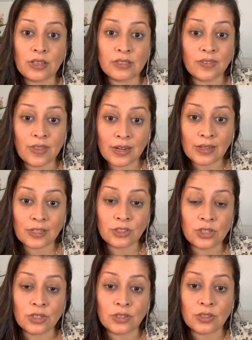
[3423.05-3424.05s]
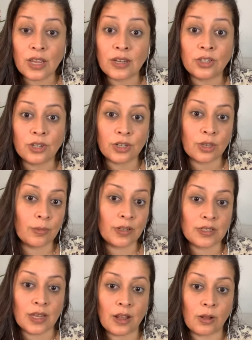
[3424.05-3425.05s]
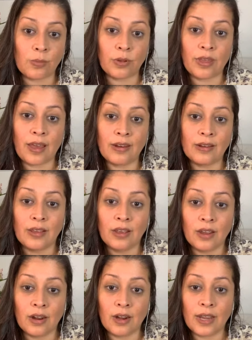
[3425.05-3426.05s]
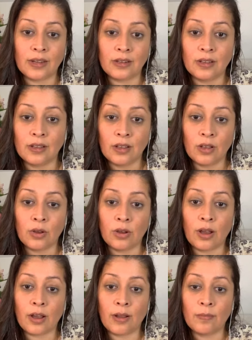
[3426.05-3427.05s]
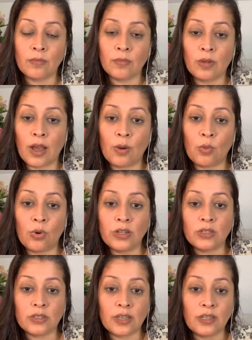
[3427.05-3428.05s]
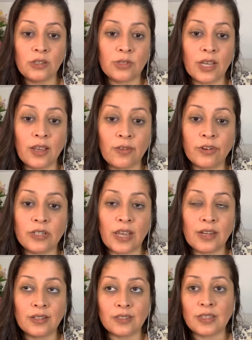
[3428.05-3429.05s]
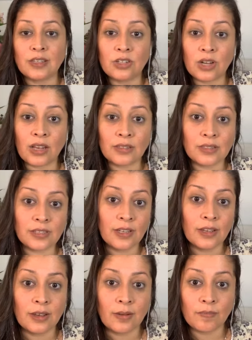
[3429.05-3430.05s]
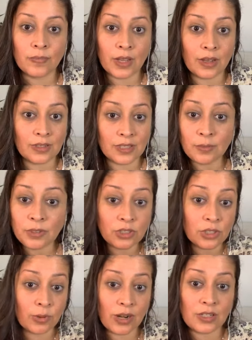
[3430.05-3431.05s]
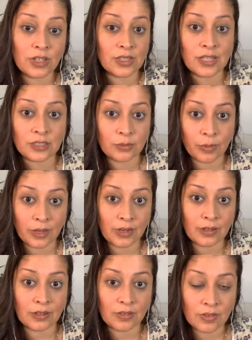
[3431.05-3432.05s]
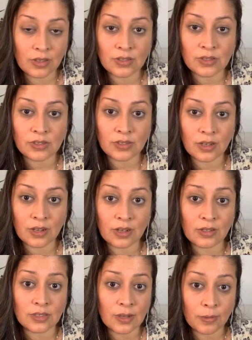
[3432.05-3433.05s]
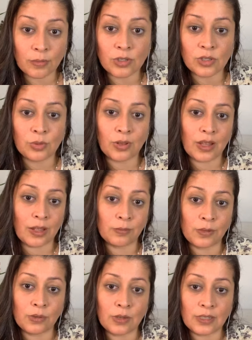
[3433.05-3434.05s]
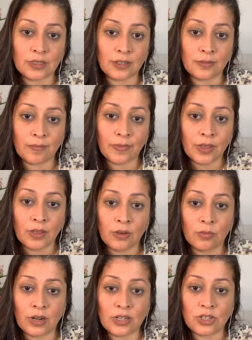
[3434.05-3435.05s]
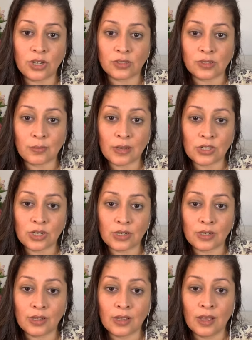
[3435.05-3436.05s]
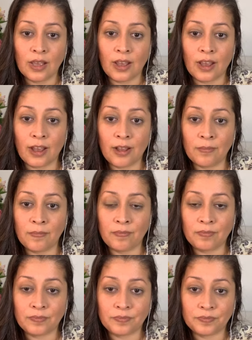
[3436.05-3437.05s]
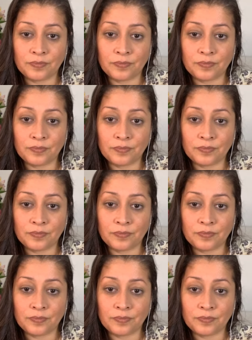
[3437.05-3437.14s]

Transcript: things of that nature, and curcumin to help with that. All right. Um, what can you take for tightness in the chest? Uh, similar to what I just explained, these uh, supplements will help you, Ita, what I just mentioned. Um,